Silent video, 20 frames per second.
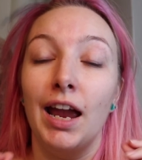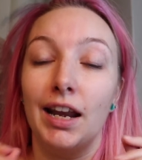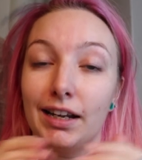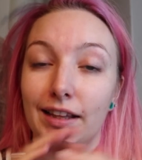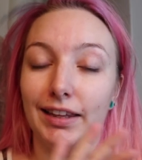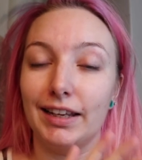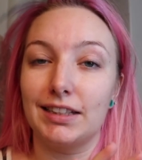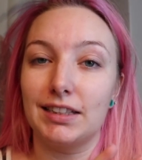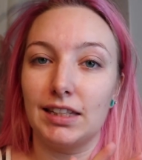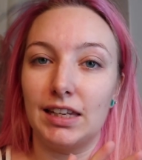and I
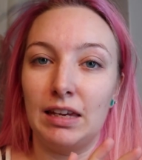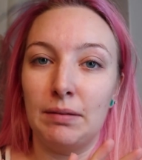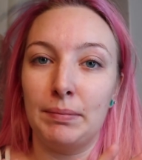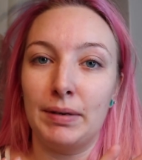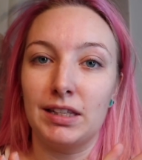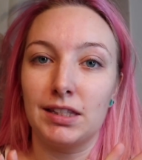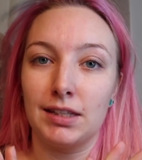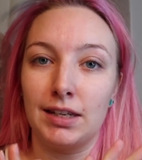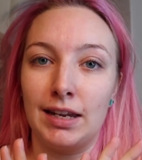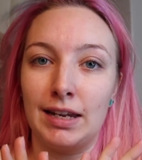like to keep my
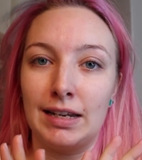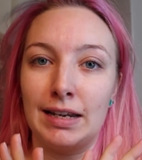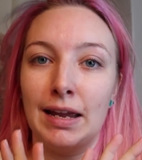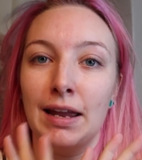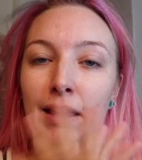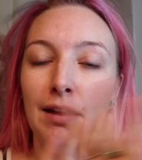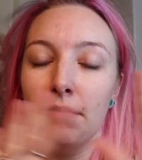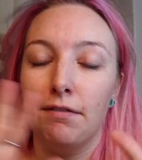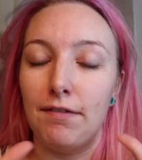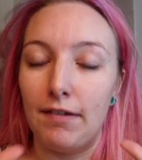skin
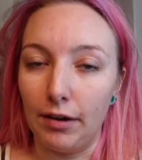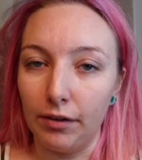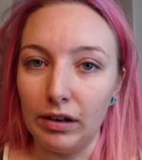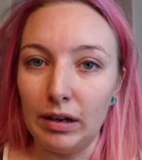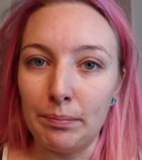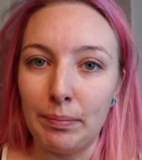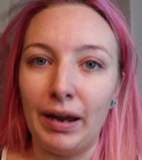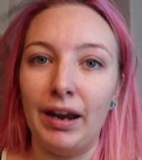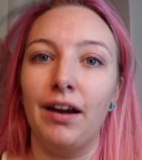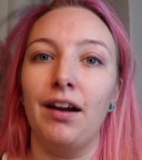
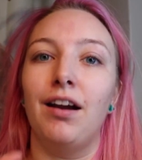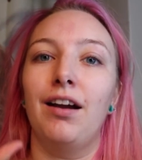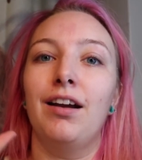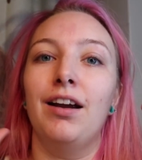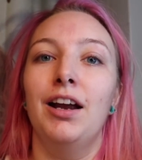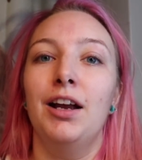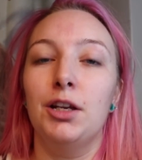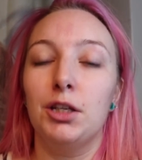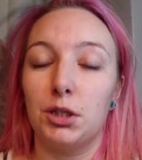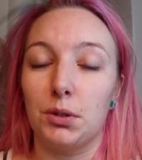very
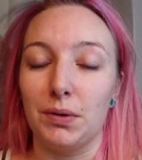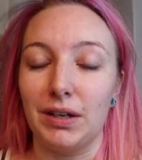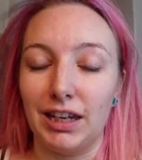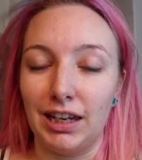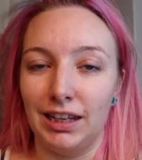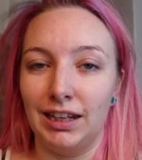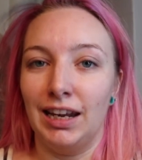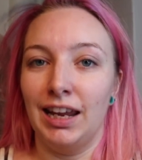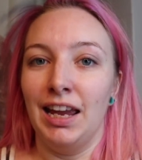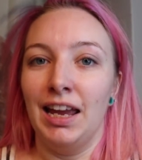bare so it
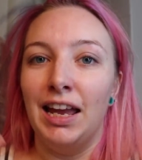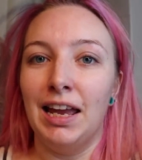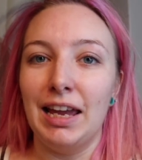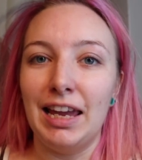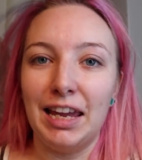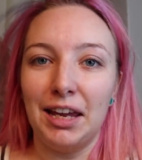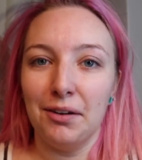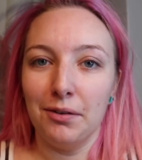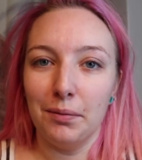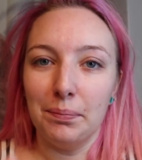can
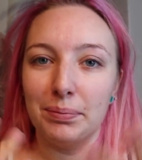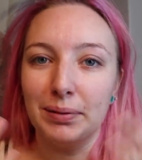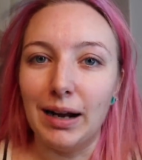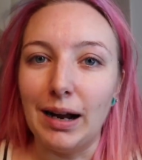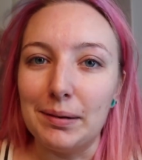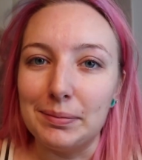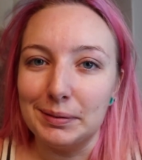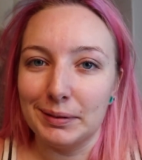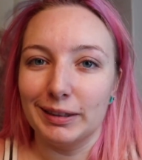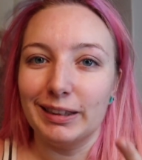heal
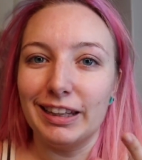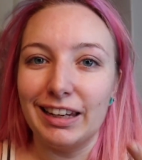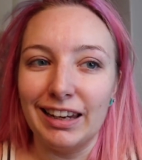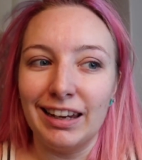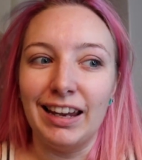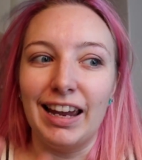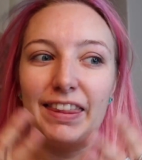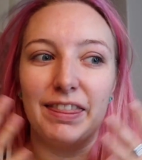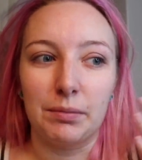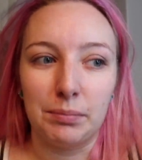
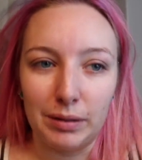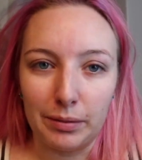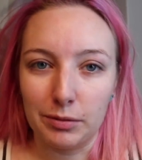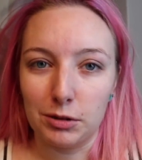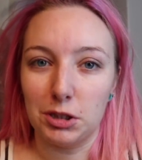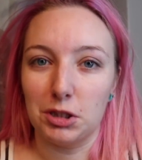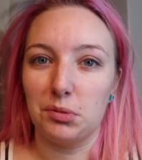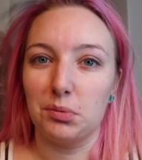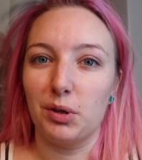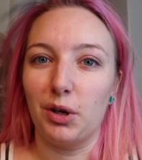properly and the
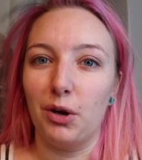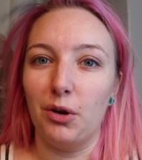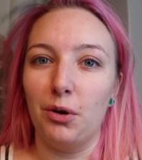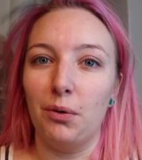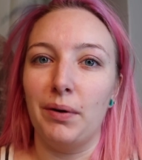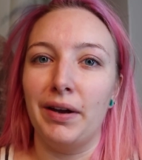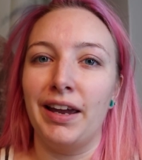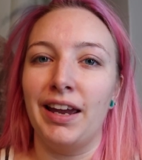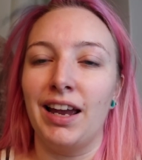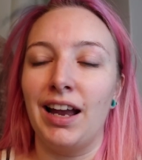blemishes will go
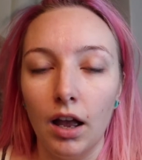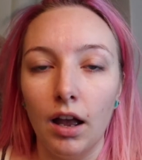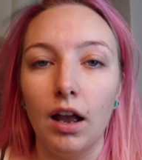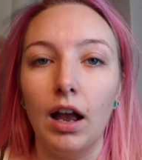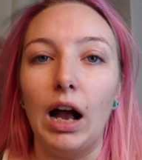away.